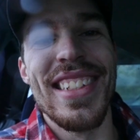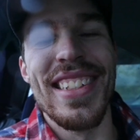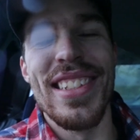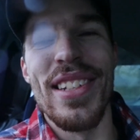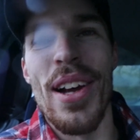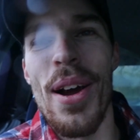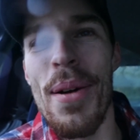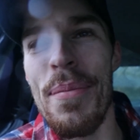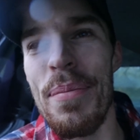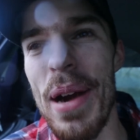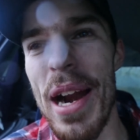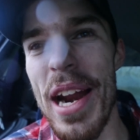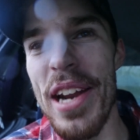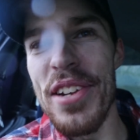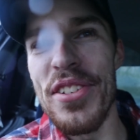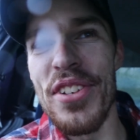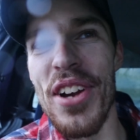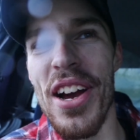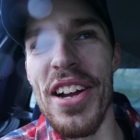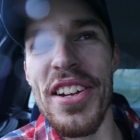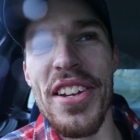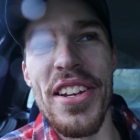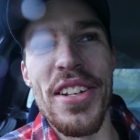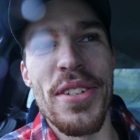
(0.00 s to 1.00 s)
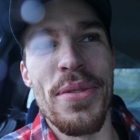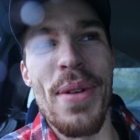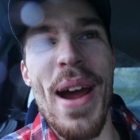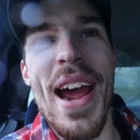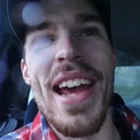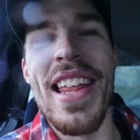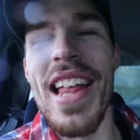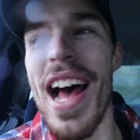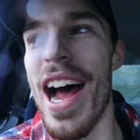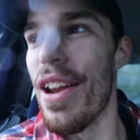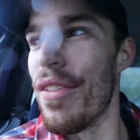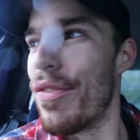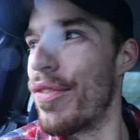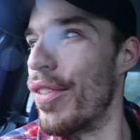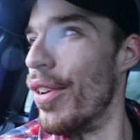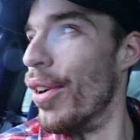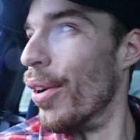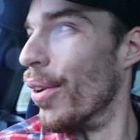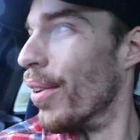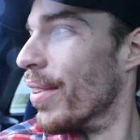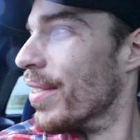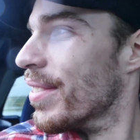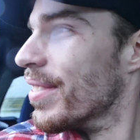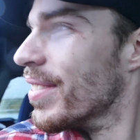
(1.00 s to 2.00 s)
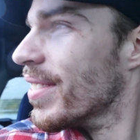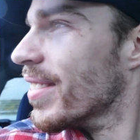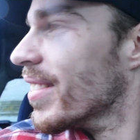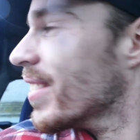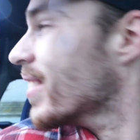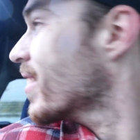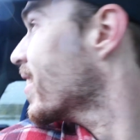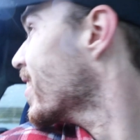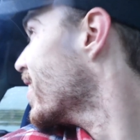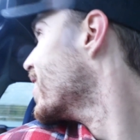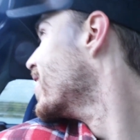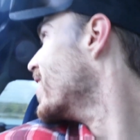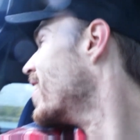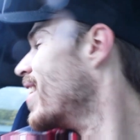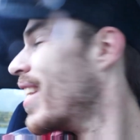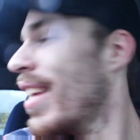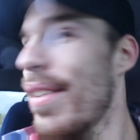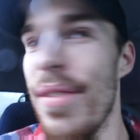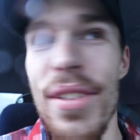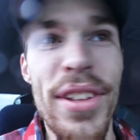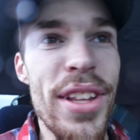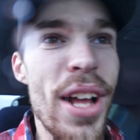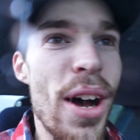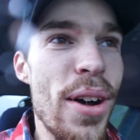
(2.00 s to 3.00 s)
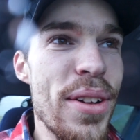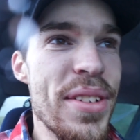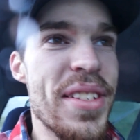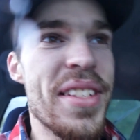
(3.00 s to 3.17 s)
So I'm pretty sure it just ran out of fuel, even though it